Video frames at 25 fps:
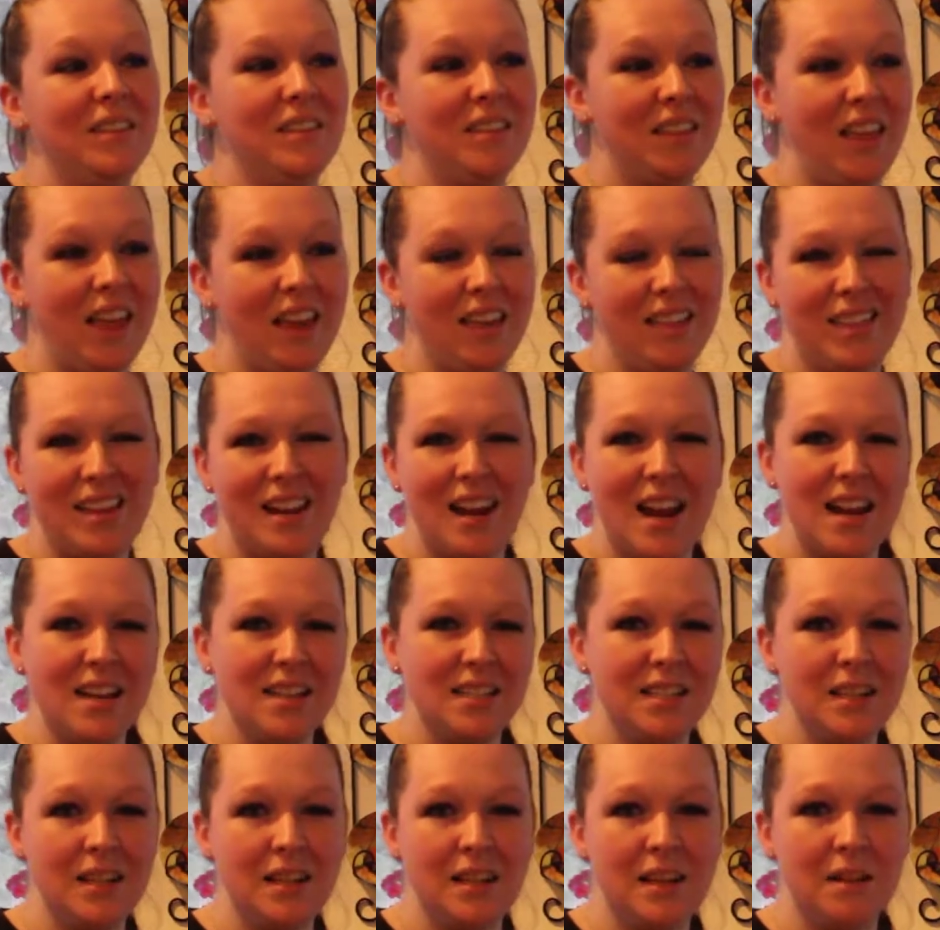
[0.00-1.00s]
like the
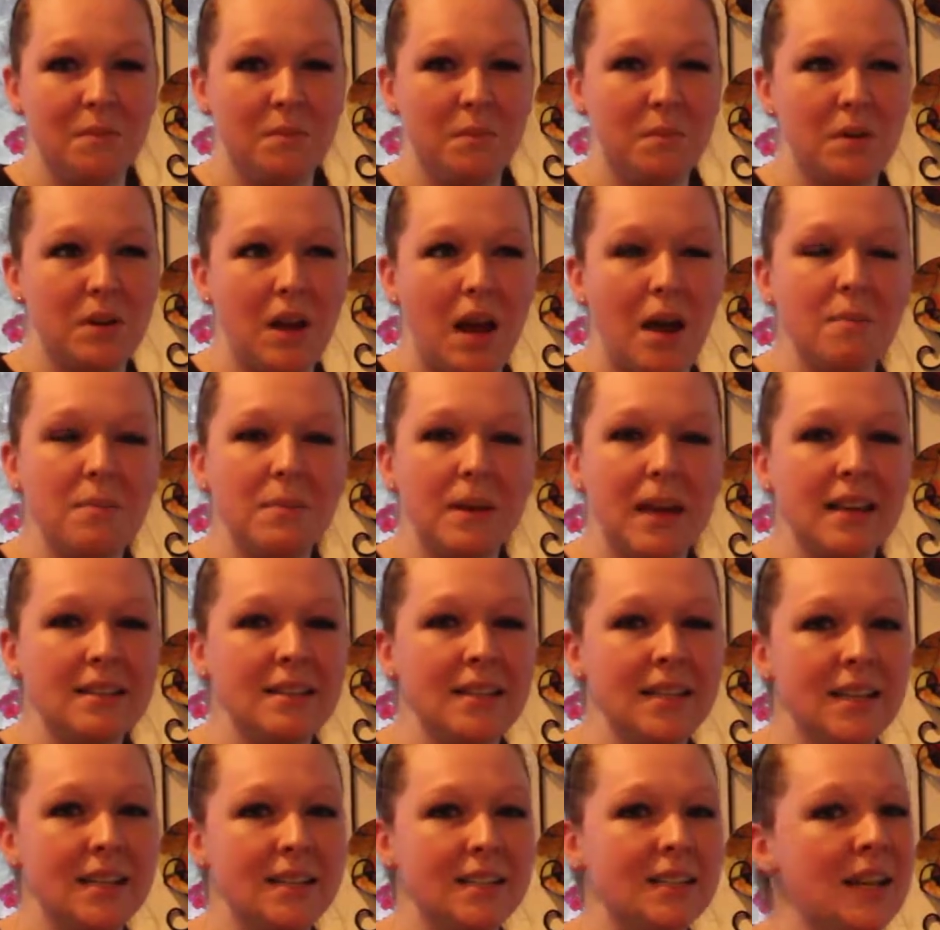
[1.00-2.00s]
I'm
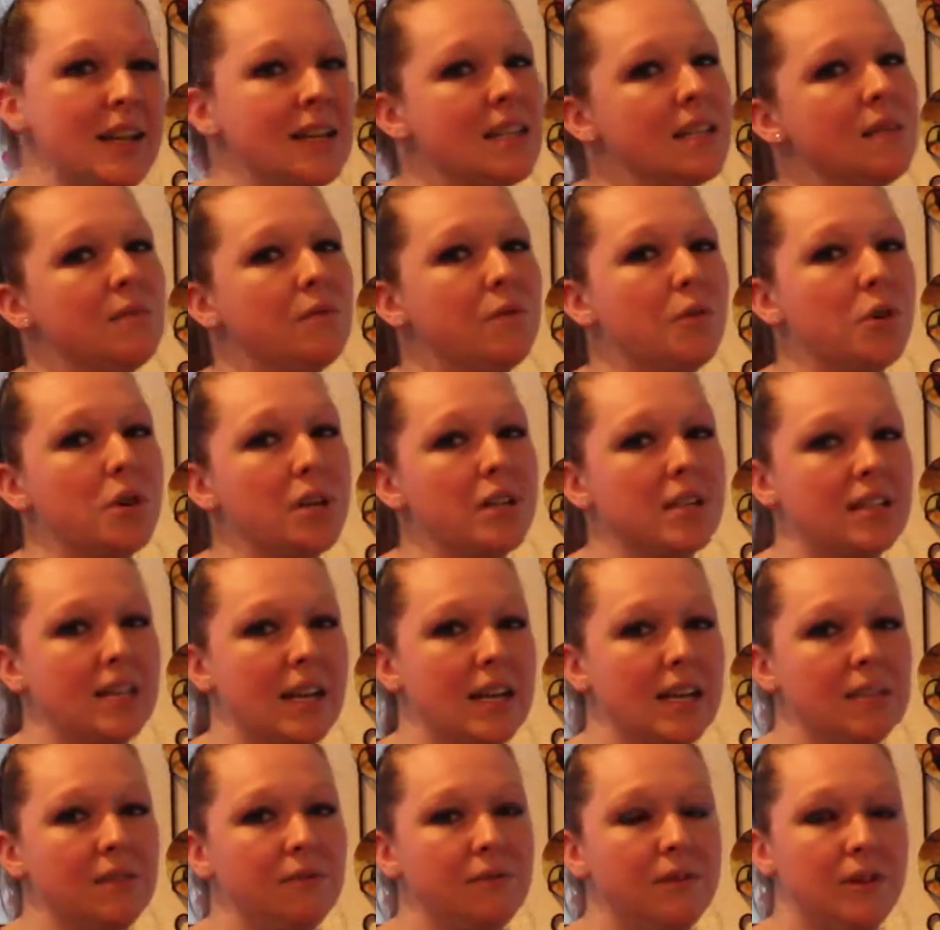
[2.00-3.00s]
guessing it's 1940s and
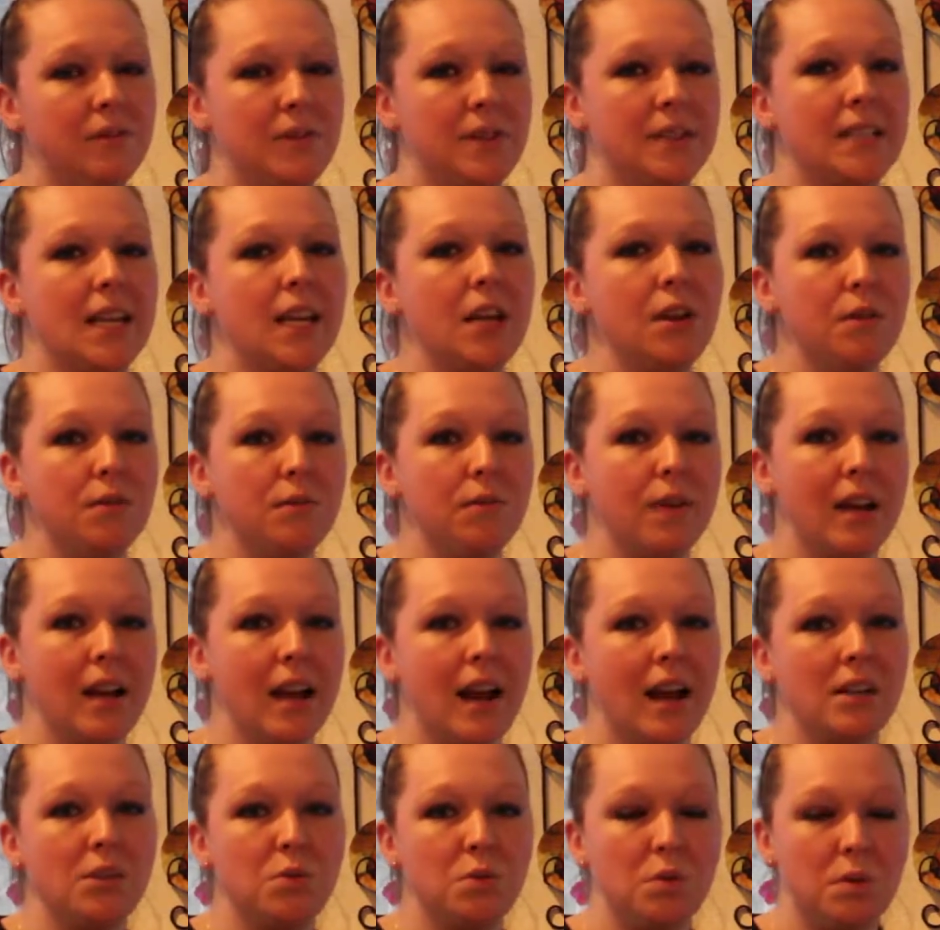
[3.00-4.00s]
1950s. I couldn't find an
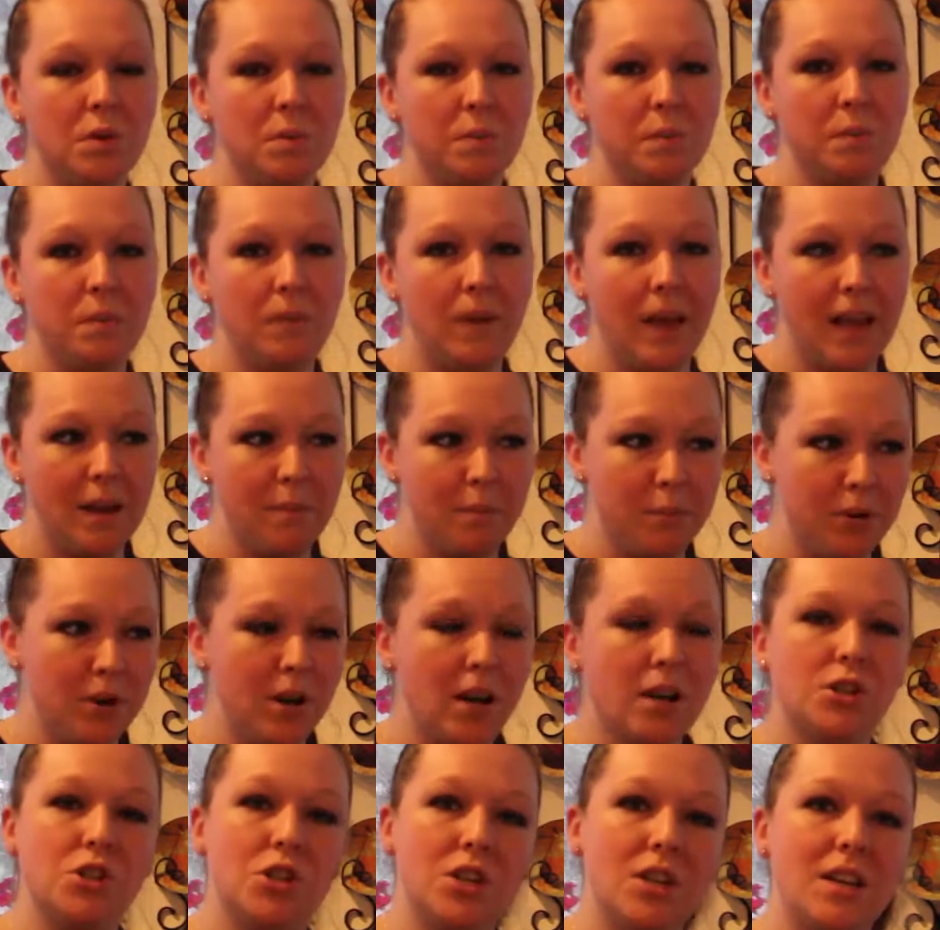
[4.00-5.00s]
actual like
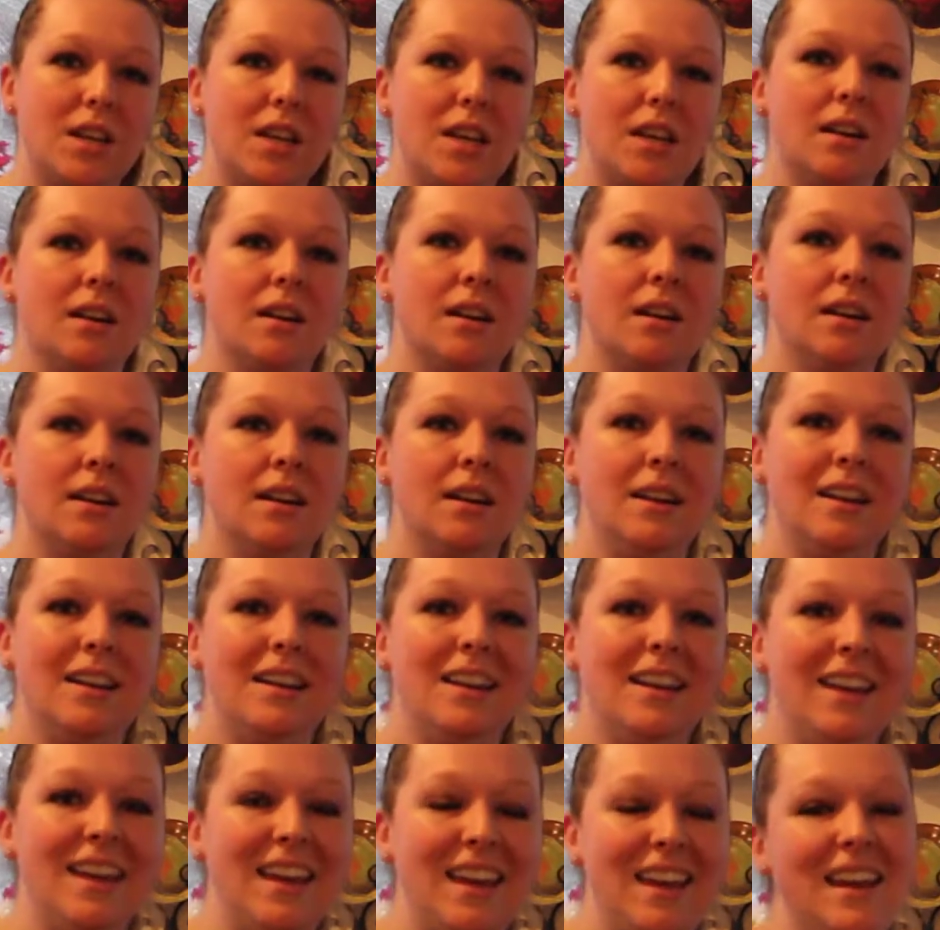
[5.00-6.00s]
production year
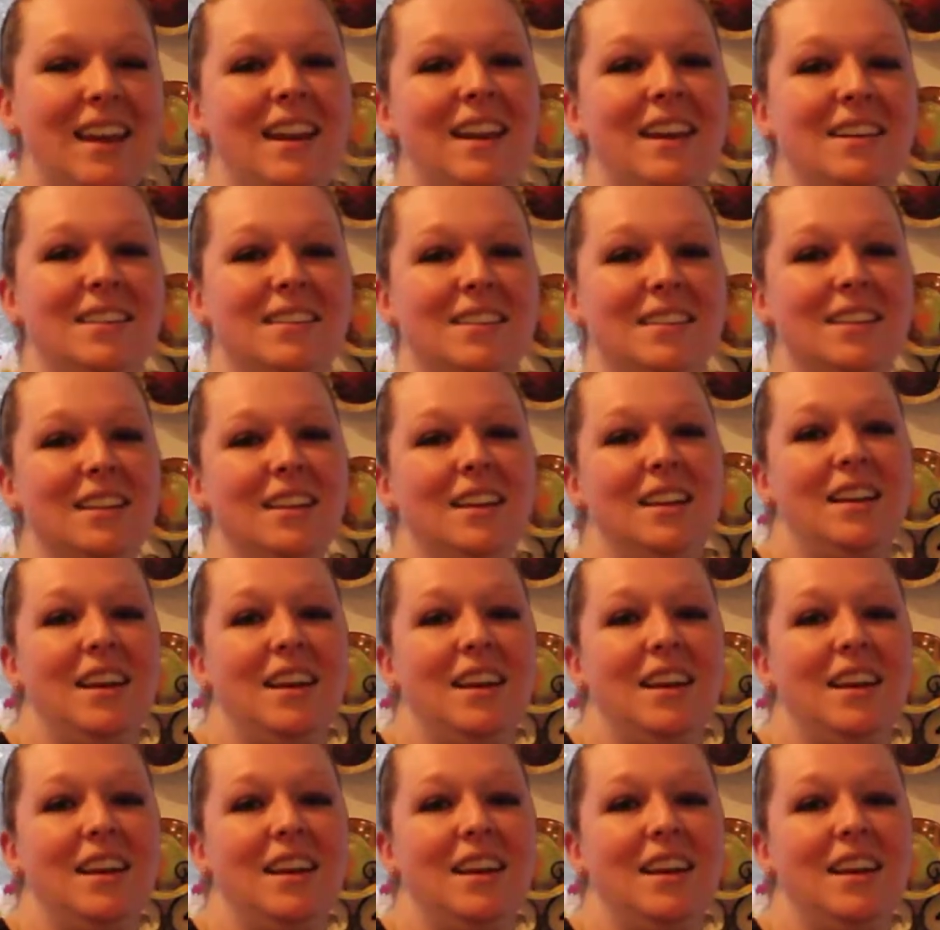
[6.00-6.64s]
in it.